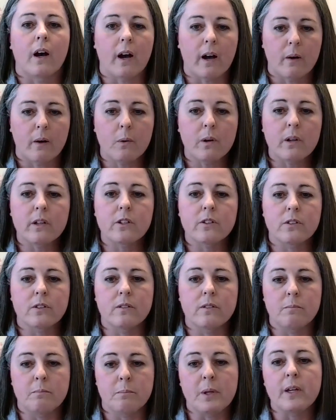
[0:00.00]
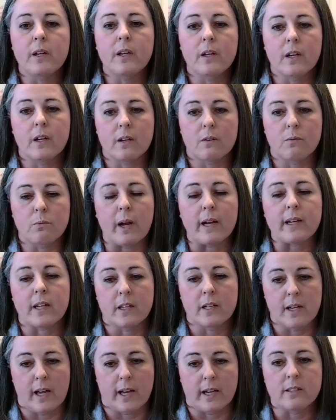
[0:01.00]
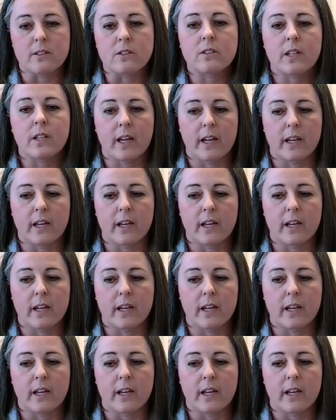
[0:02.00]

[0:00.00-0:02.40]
I want to be recognized.